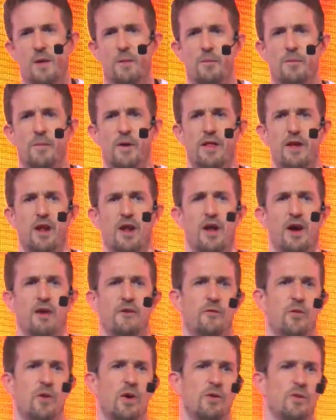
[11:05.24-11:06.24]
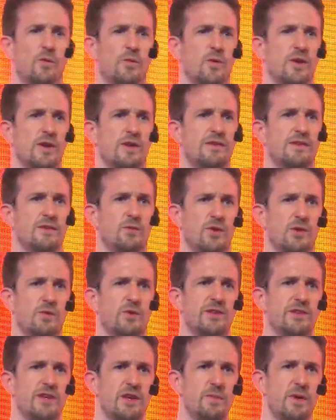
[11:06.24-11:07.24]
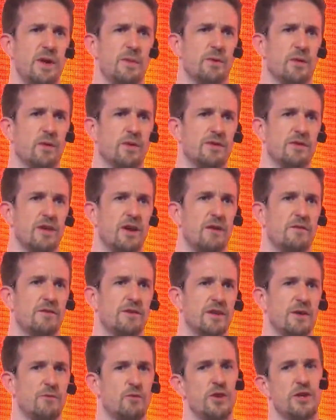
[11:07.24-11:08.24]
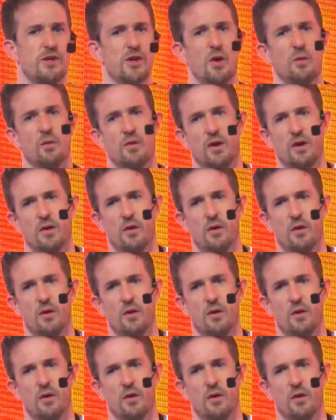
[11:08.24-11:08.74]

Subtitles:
But a lot of when we see people, there's a lot of stuff we don't know.